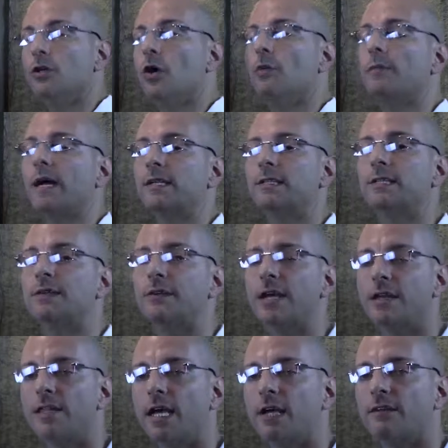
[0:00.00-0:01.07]
no
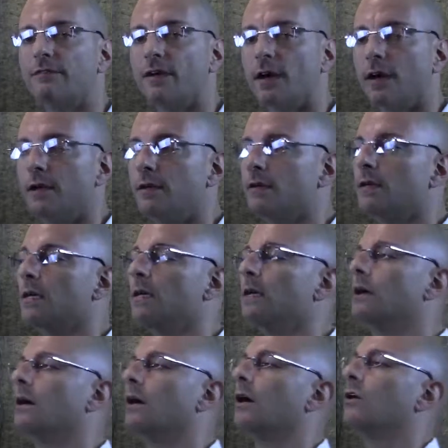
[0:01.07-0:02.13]
bacteria they could find,
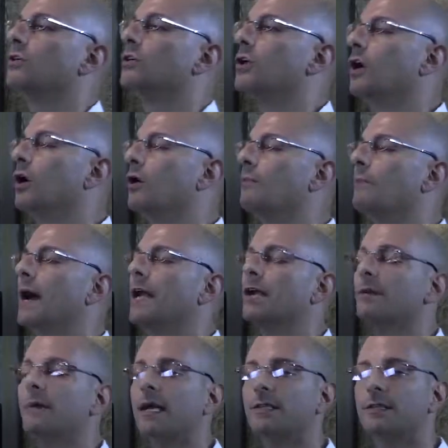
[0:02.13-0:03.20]
no
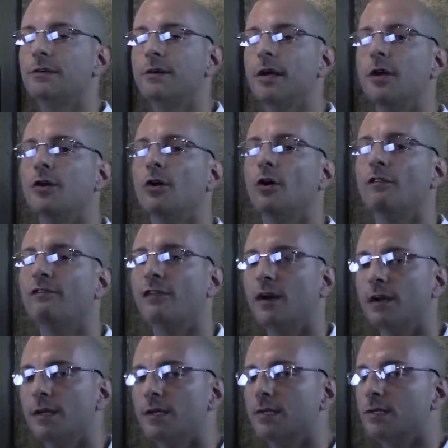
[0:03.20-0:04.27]
mycobacteria, no
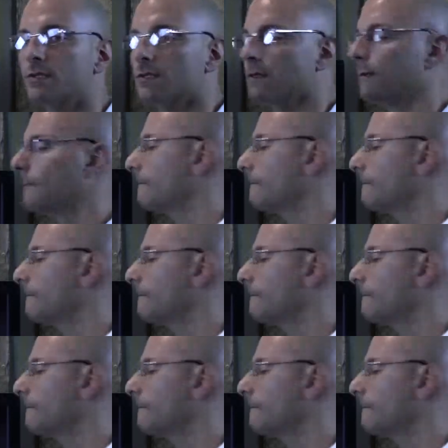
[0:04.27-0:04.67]
fungus.